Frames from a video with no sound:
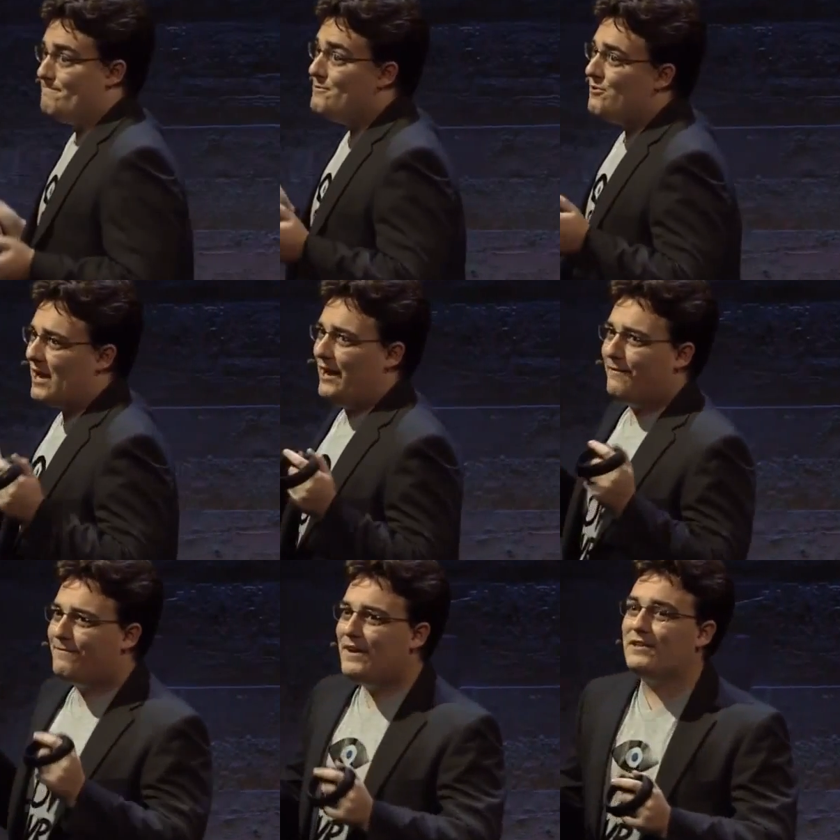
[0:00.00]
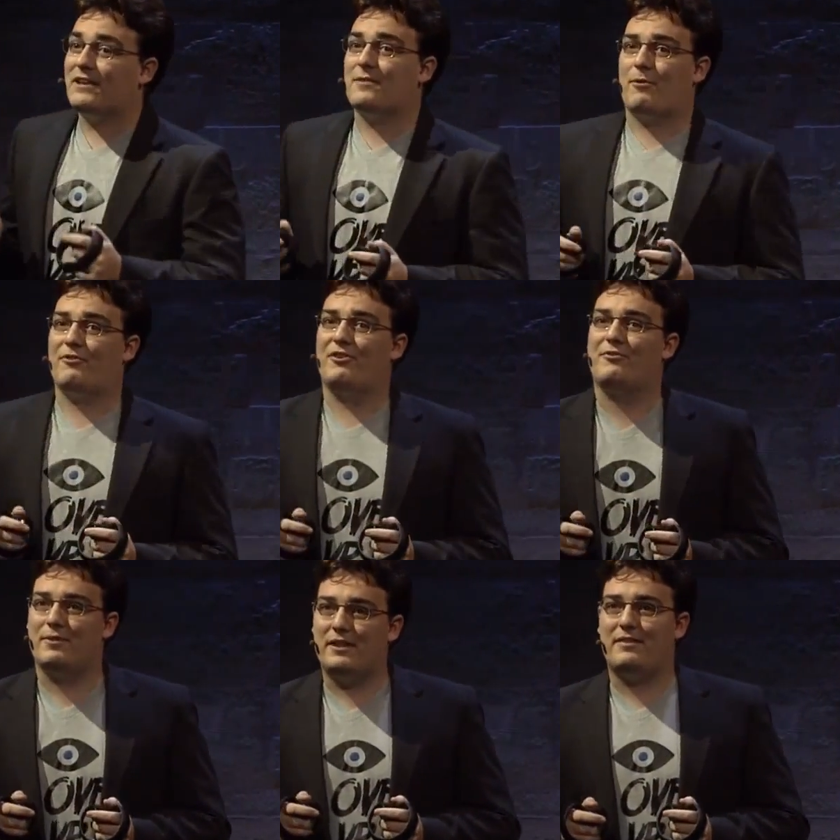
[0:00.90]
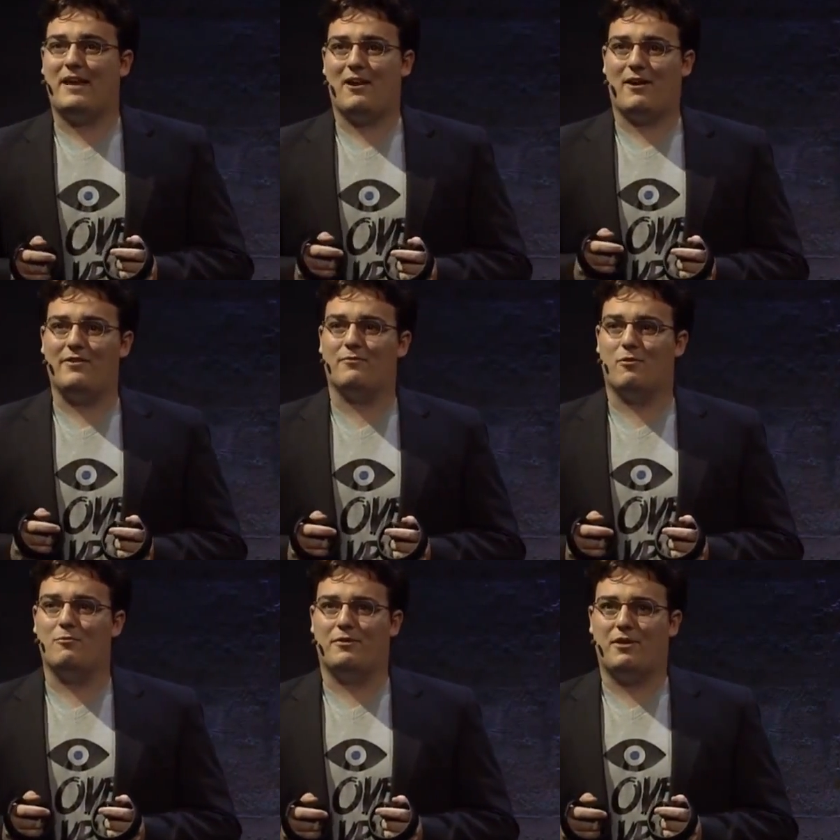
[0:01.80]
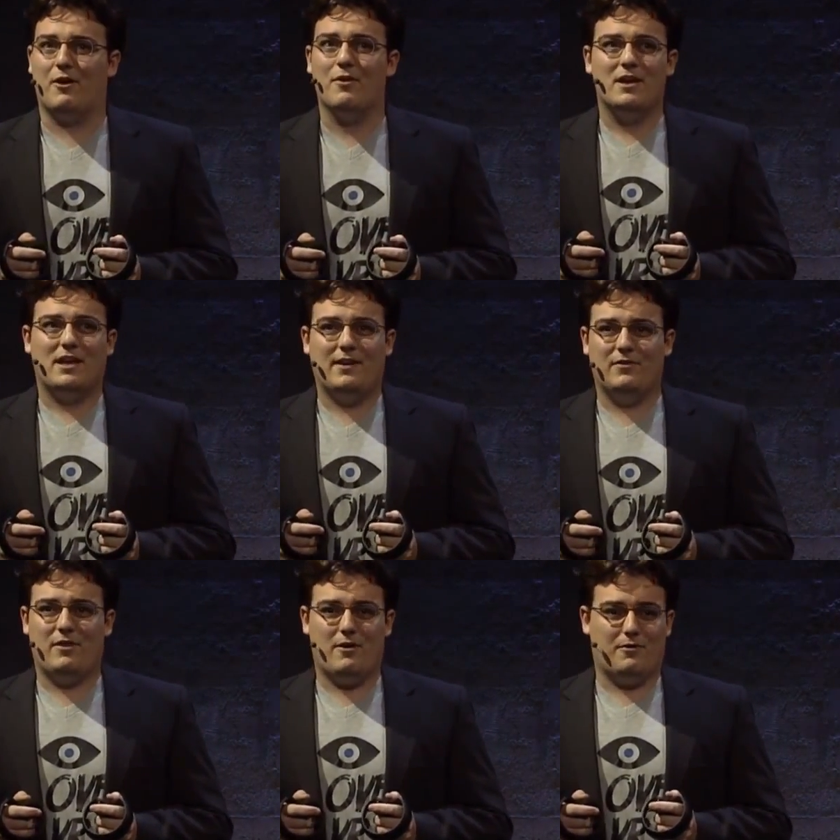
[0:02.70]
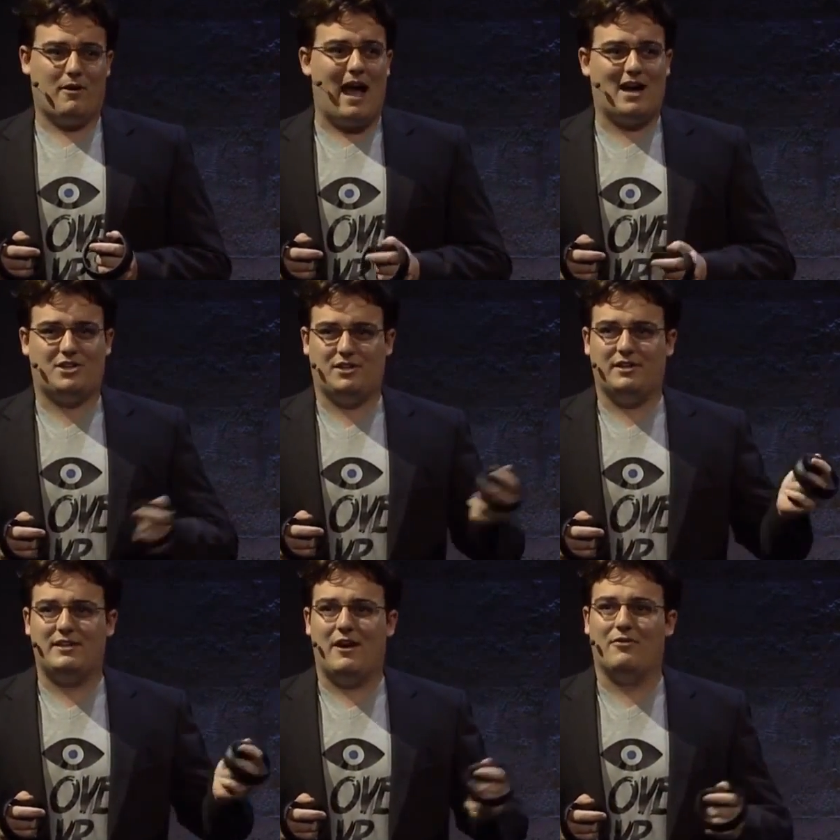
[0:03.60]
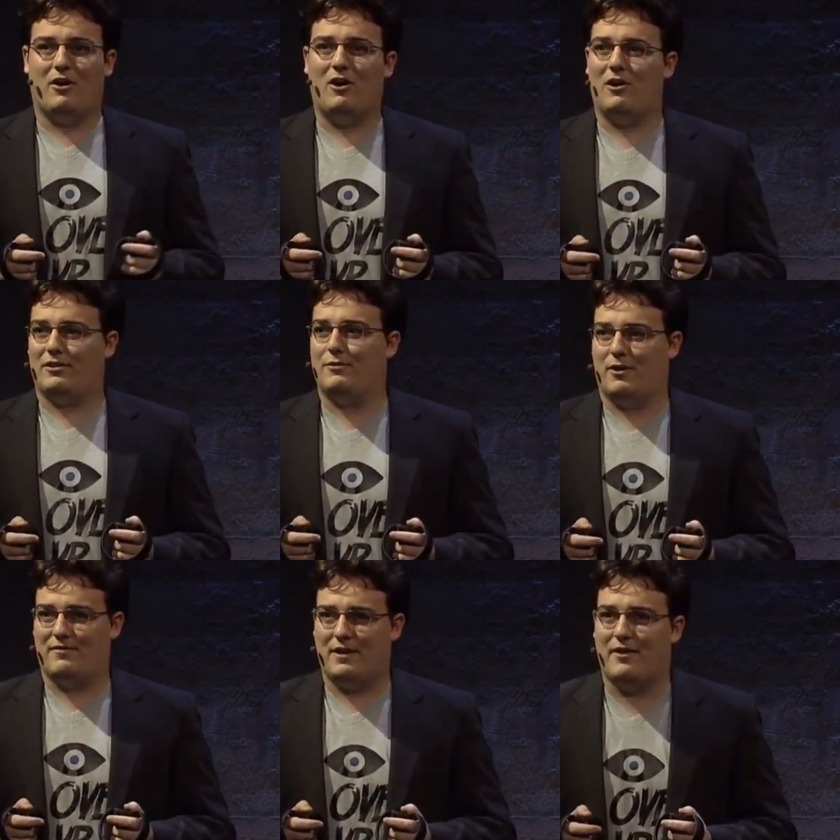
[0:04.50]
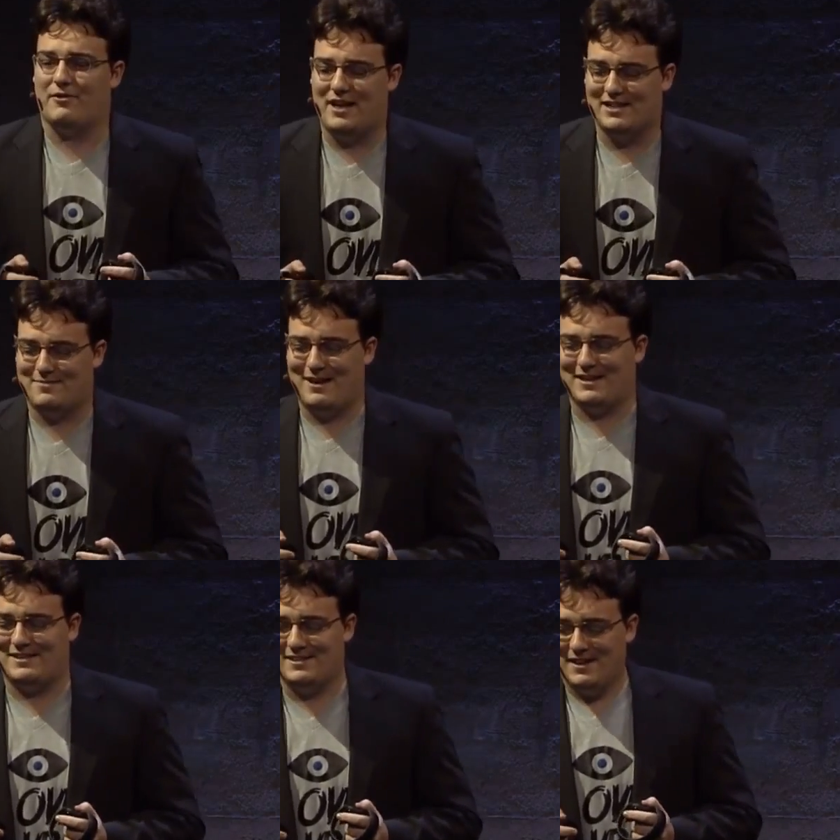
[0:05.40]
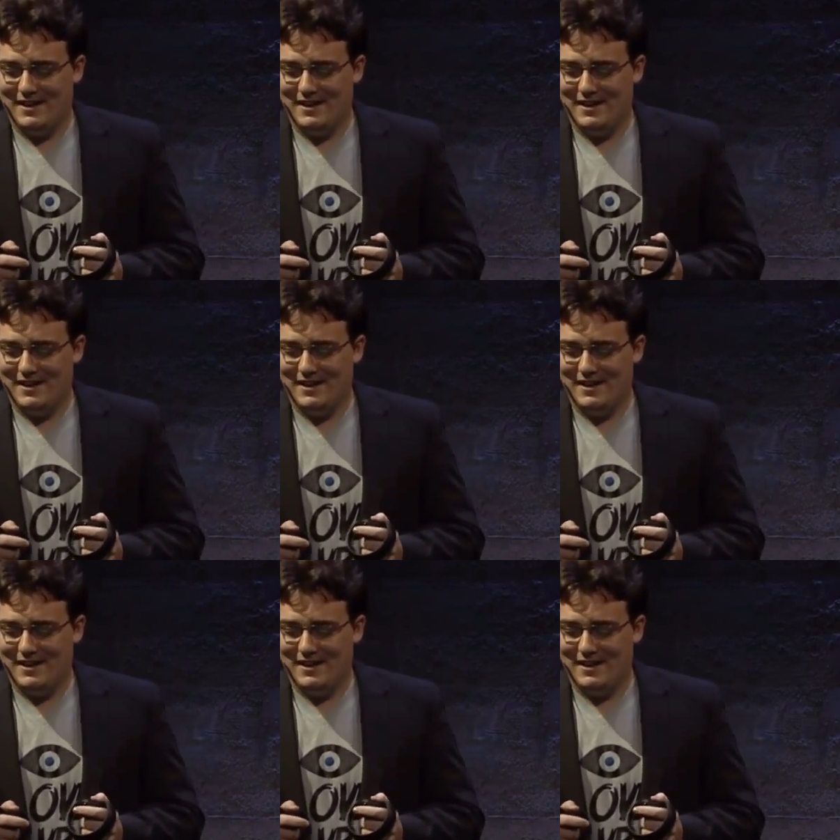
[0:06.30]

you kind of feel like the person is really there in the room with you, even though they're actually down the hall in one of the other test pods.